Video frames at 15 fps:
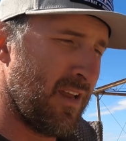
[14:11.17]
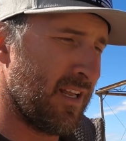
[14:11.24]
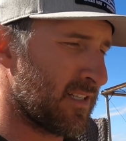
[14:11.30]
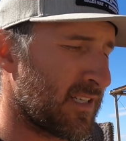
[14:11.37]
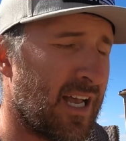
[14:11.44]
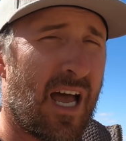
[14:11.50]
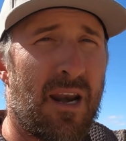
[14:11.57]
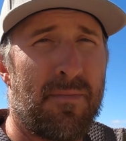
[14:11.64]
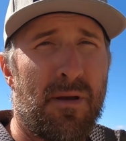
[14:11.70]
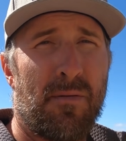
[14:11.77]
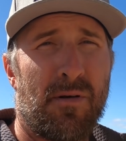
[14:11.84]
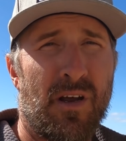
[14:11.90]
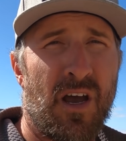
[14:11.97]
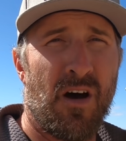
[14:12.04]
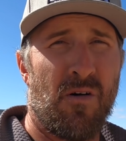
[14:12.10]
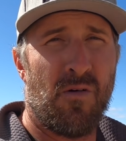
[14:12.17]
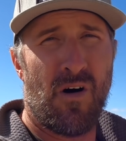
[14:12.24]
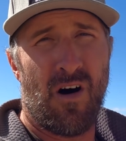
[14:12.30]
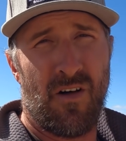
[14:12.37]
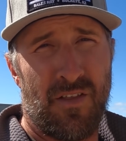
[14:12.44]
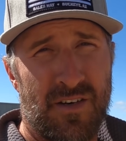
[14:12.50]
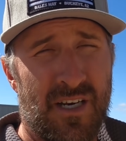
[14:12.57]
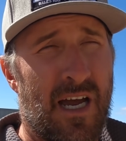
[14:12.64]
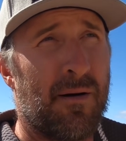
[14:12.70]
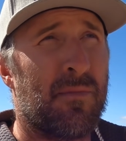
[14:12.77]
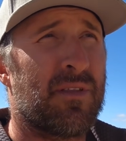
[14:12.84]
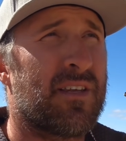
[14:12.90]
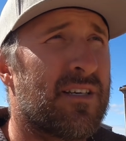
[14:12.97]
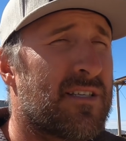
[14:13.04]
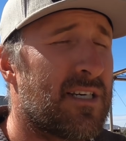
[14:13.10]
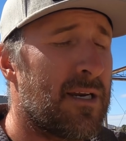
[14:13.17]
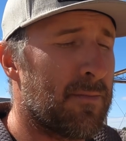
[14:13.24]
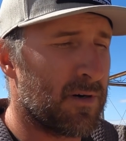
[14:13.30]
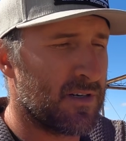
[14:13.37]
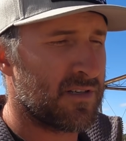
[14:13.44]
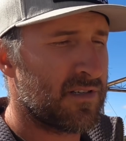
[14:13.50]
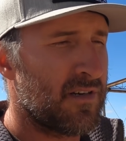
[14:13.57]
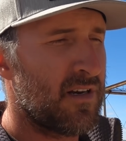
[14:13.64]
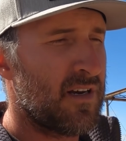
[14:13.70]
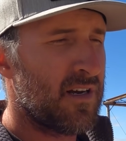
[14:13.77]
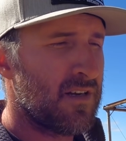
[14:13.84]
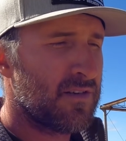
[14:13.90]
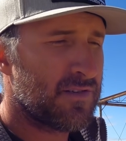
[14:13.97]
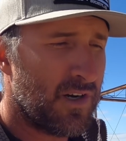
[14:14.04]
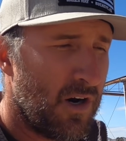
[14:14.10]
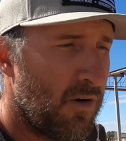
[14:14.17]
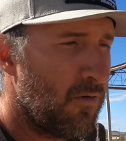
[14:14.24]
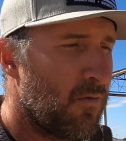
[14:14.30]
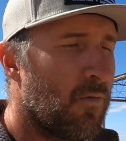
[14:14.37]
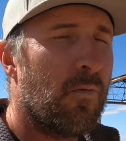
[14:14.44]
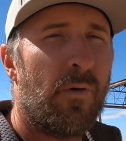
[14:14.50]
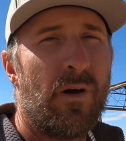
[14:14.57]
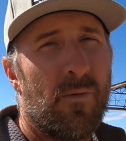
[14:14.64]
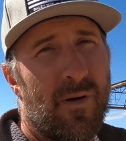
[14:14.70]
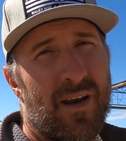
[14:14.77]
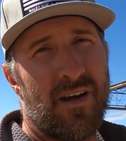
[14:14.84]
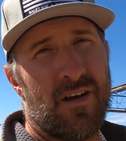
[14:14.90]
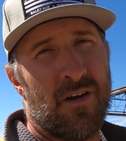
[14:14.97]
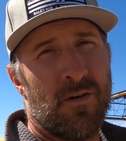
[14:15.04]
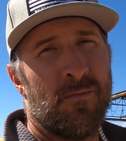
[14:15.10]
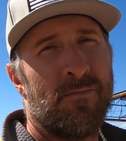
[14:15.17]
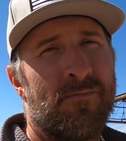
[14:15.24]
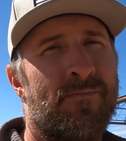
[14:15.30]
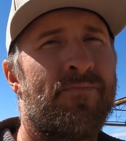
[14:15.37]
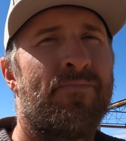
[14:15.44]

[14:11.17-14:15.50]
It's gotta be able to go all the time with these steamers. So we went new.